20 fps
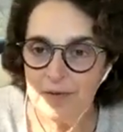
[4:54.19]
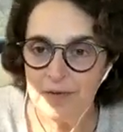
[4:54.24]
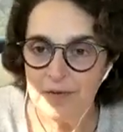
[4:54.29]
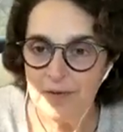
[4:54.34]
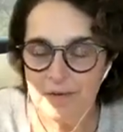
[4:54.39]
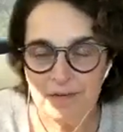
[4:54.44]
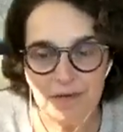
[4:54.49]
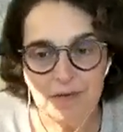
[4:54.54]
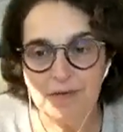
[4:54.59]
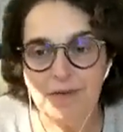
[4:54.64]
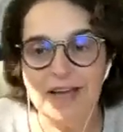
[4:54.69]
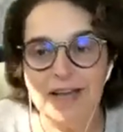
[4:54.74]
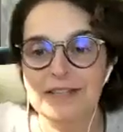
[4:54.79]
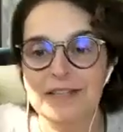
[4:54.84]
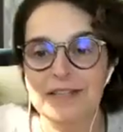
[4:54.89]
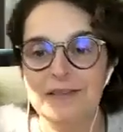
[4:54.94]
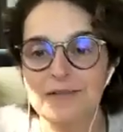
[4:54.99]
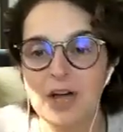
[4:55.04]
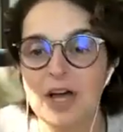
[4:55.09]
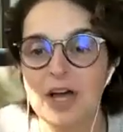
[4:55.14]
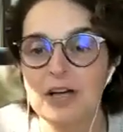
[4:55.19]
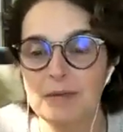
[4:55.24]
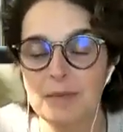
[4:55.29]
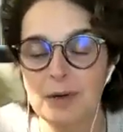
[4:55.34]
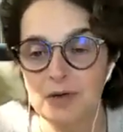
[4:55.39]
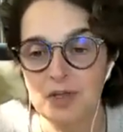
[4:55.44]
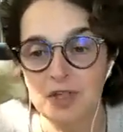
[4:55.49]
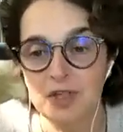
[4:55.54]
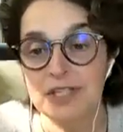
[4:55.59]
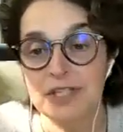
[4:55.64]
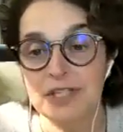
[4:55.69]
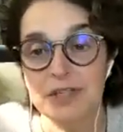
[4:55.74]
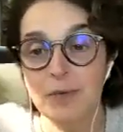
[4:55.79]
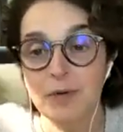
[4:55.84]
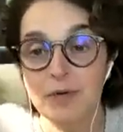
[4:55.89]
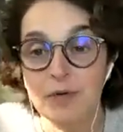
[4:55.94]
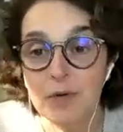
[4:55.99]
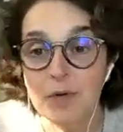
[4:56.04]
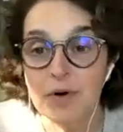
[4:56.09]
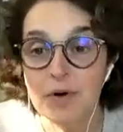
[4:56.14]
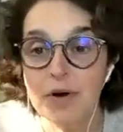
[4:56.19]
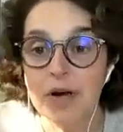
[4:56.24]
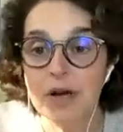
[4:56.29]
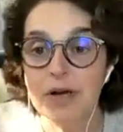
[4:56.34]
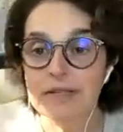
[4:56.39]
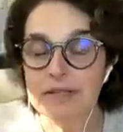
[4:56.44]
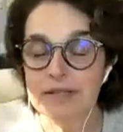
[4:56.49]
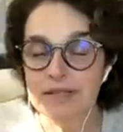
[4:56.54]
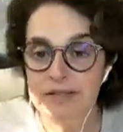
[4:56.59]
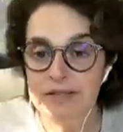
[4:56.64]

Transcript: if you guys have talked about GIST before, it's